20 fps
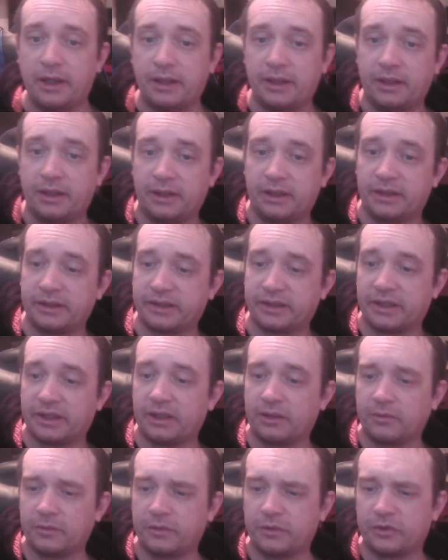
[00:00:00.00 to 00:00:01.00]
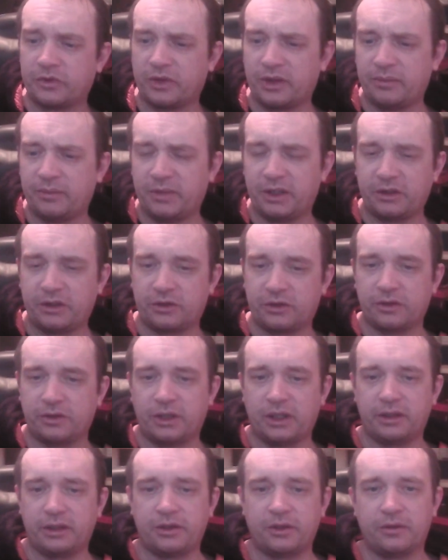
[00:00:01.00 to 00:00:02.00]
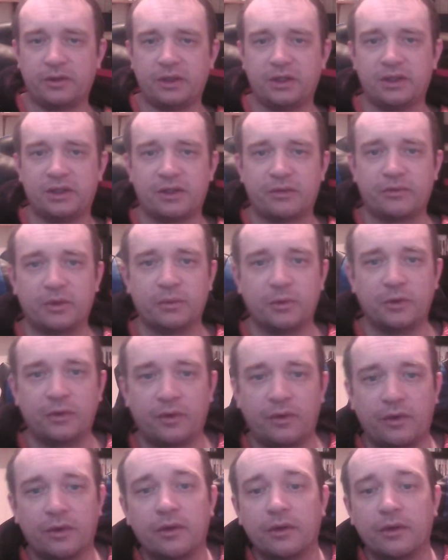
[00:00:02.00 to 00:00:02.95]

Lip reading: As I said, I'm going to try and make sure that I do these every month.